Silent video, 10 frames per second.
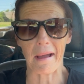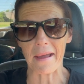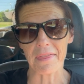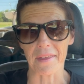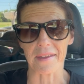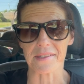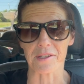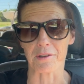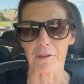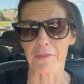I think it's a
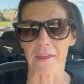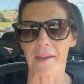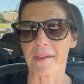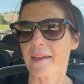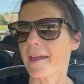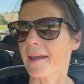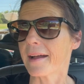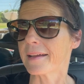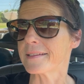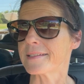good thing,
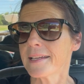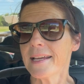and